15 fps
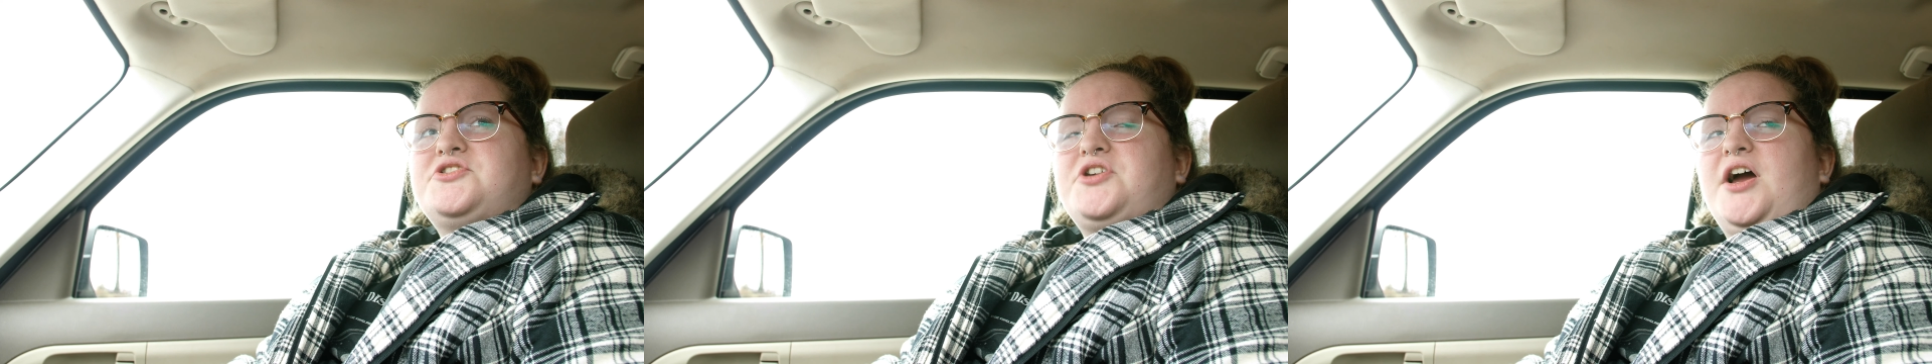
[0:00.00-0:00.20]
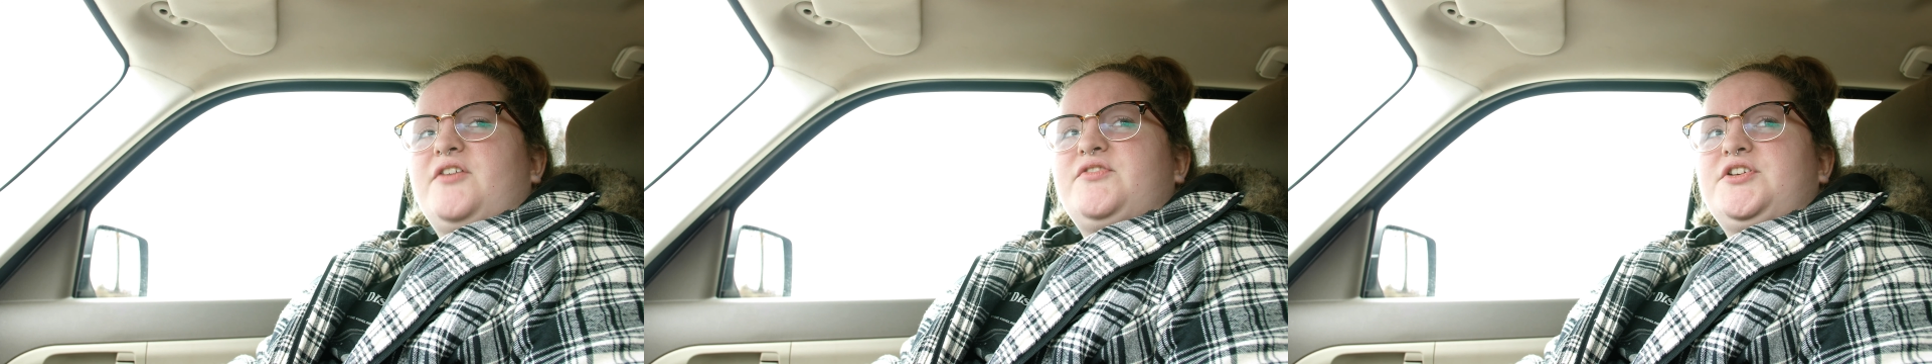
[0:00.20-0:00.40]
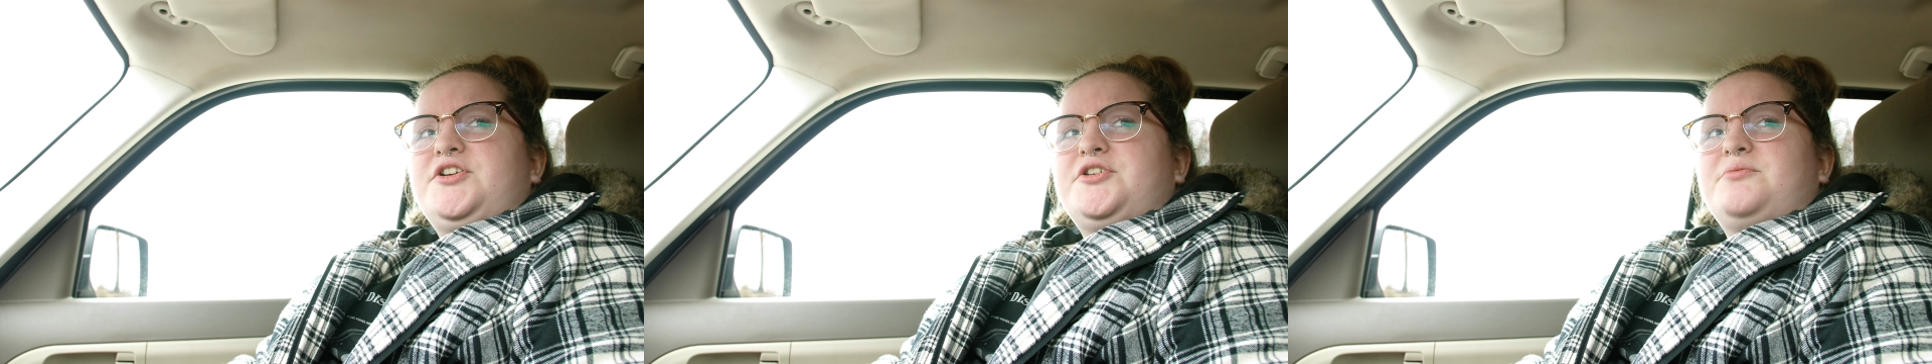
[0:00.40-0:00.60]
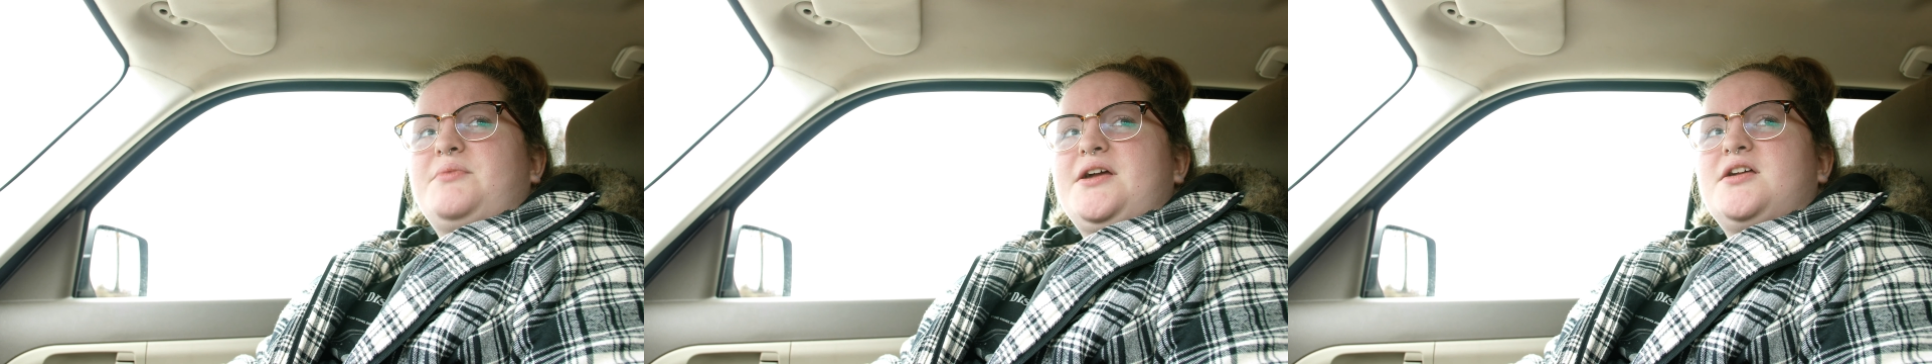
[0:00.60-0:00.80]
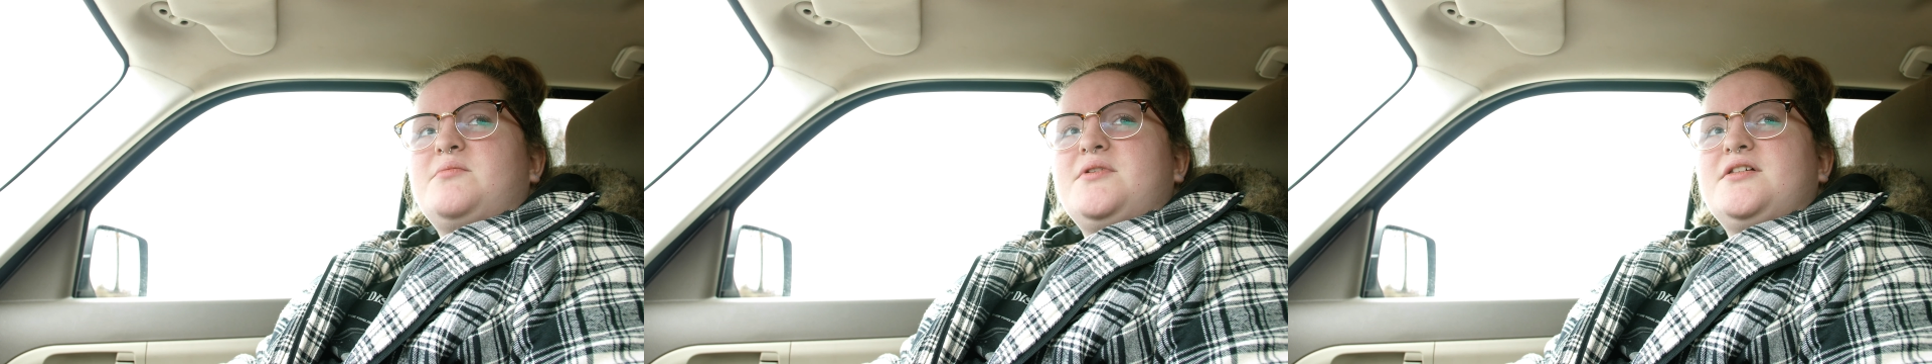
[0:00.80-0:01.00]
and driving? You're
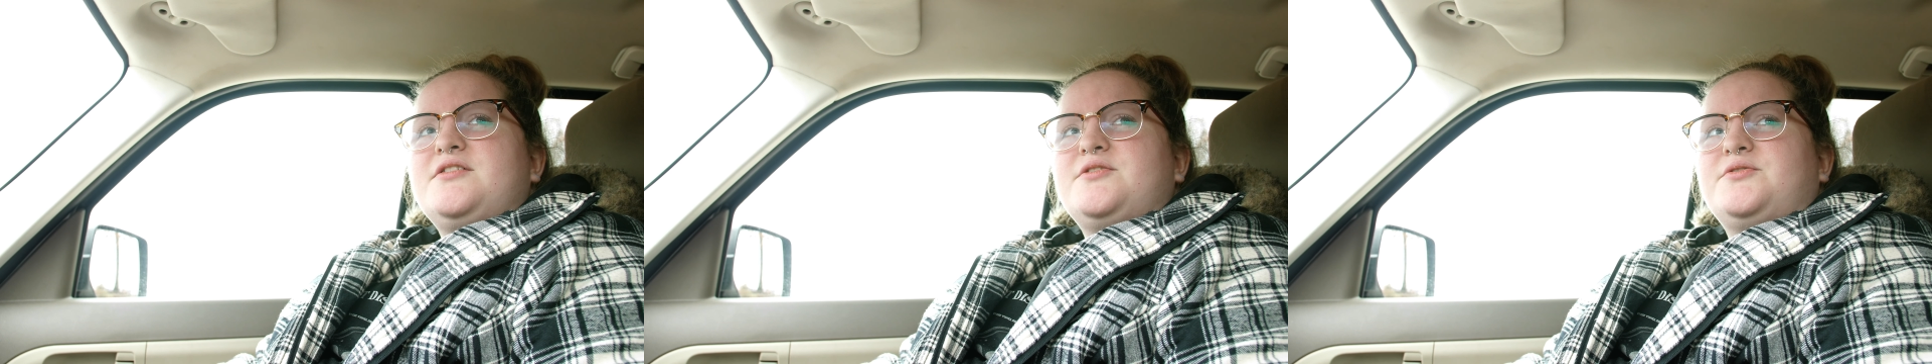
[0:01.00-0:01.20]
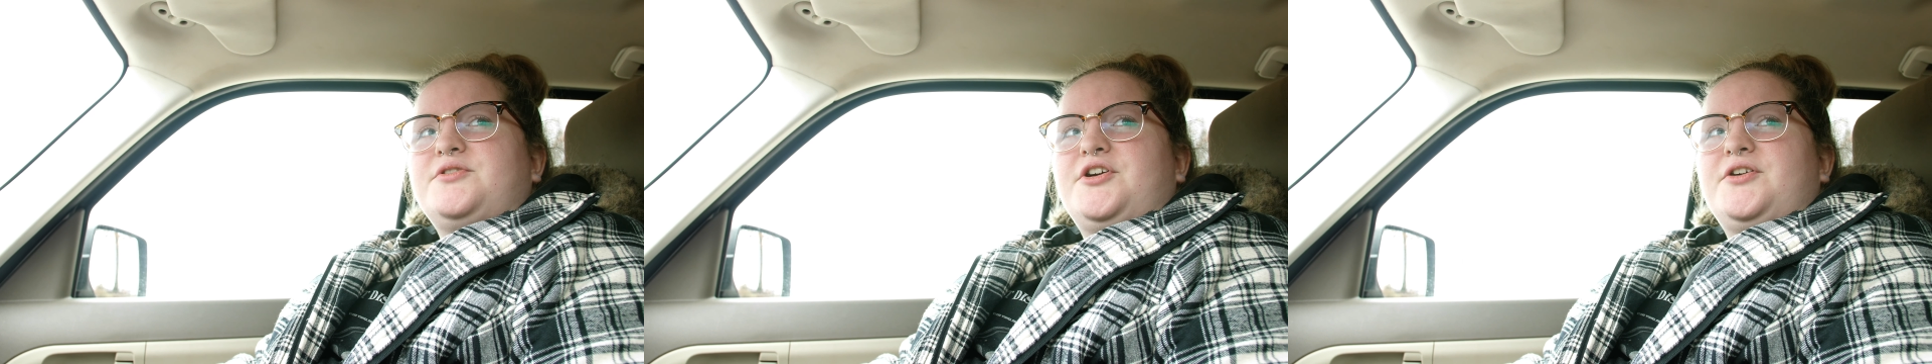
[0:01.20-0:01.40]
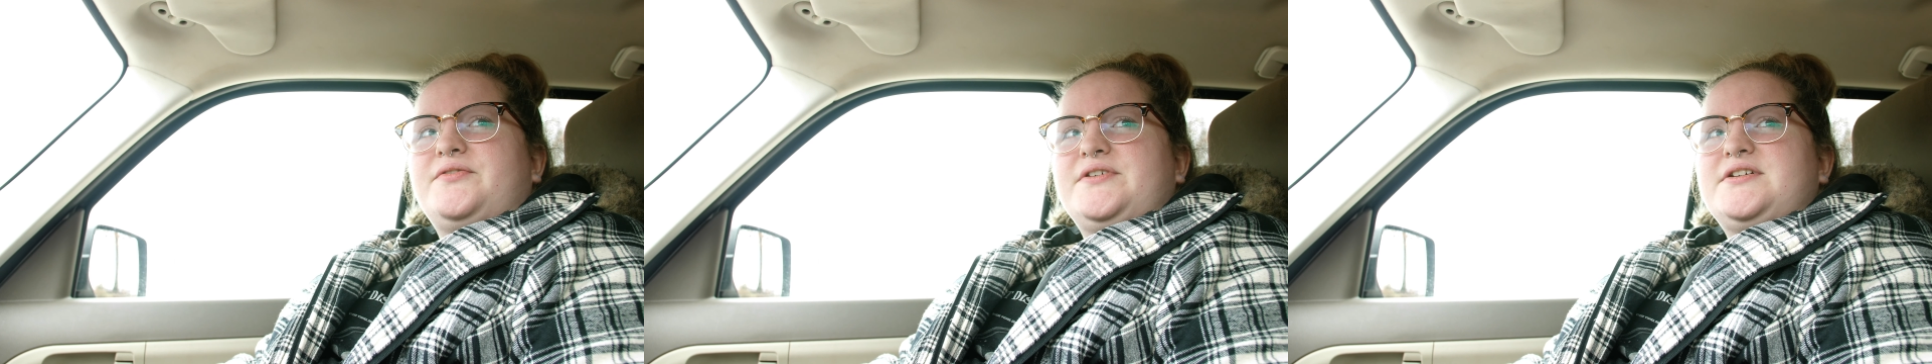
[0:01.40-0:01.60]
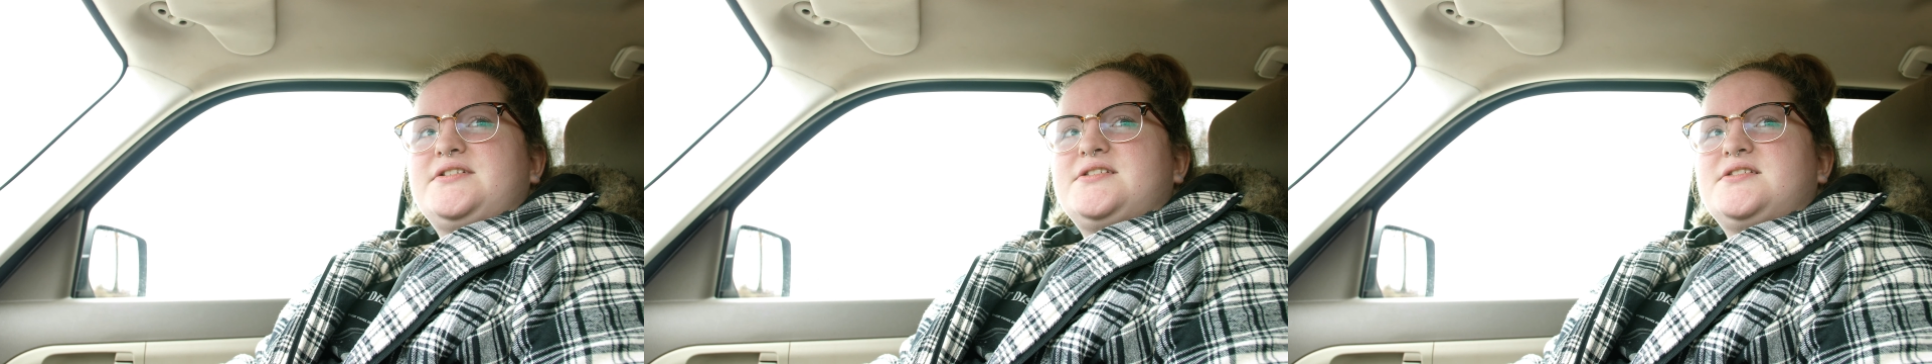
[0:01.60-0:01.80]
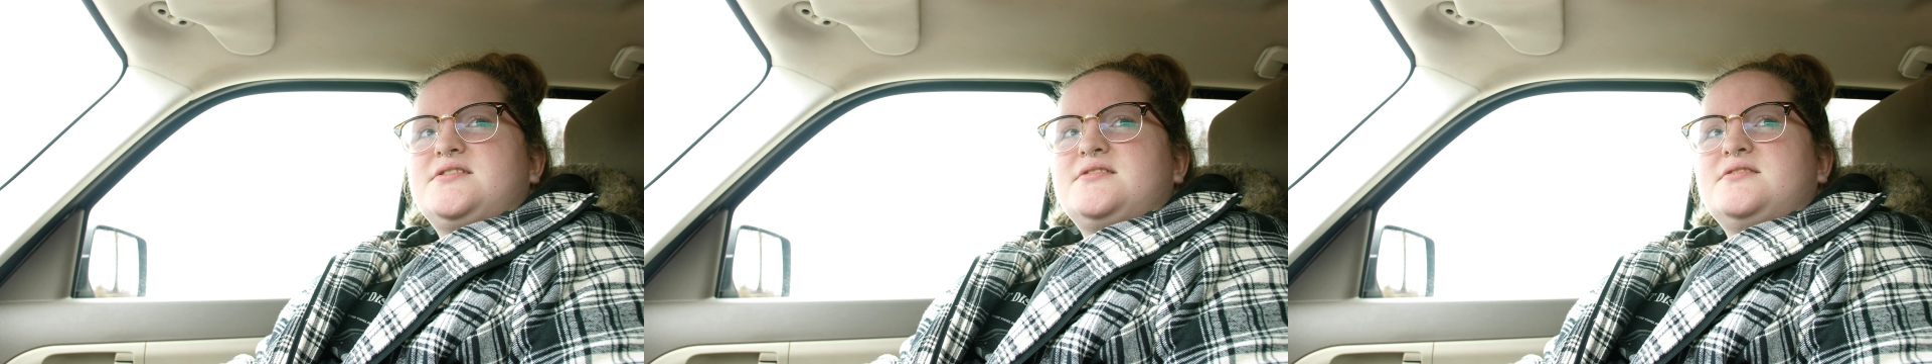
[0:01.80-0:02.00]
making me a little
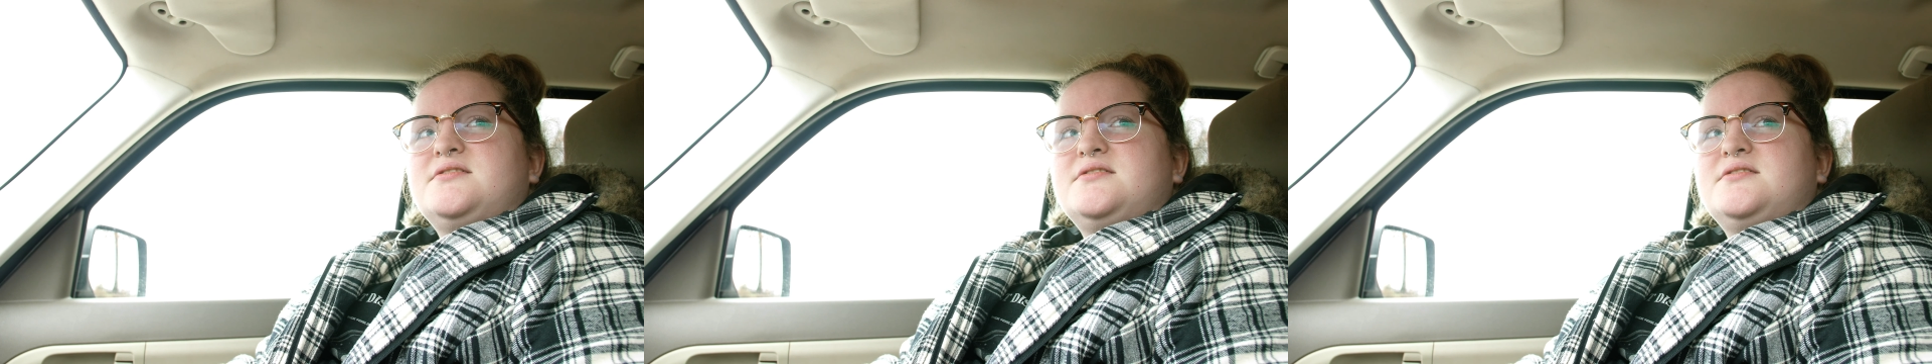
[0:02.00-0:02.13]
nervous.